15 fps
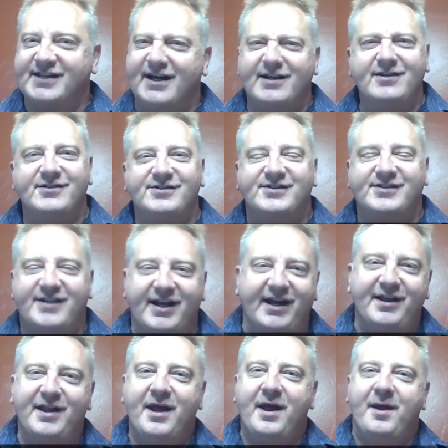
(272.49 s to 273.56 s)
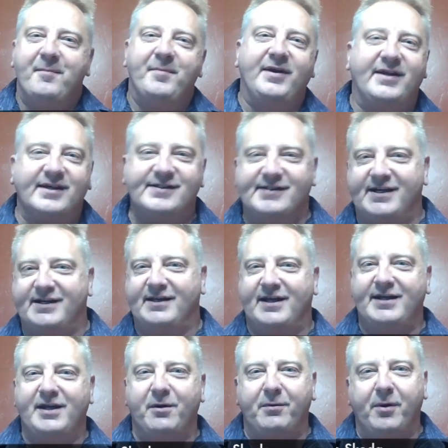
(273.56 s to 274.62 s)
I understand because I
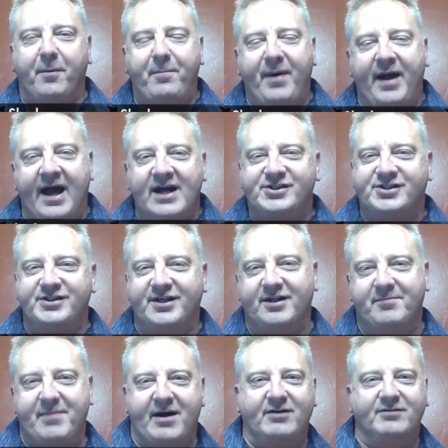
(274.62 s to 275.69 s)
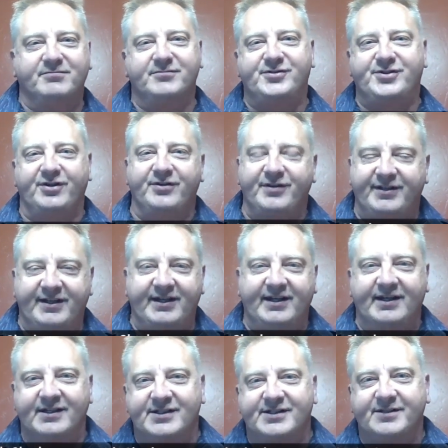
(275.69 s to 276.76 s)
get real passionate about certain
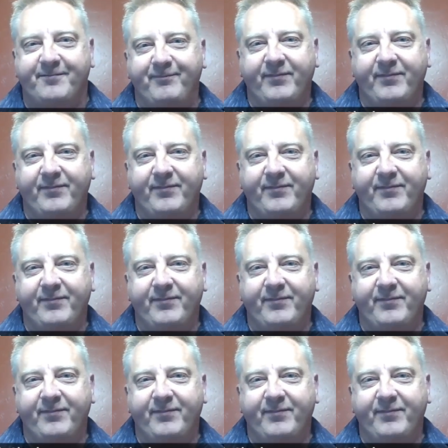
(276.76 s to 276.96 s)
things.